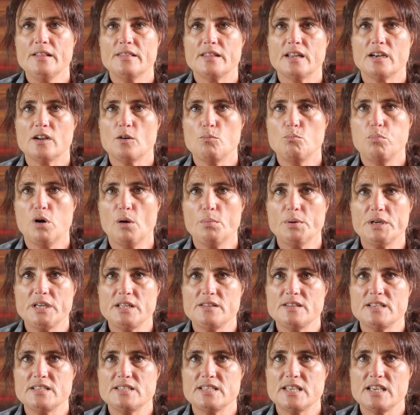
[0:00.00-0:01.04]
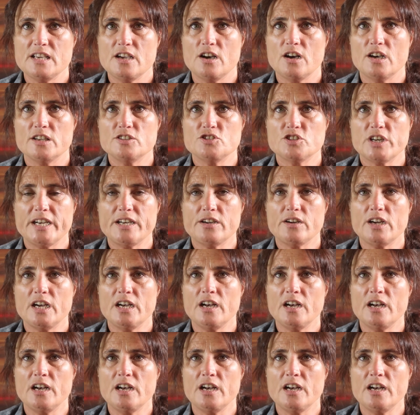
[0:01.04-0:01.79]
Then I pop it in the dehydrator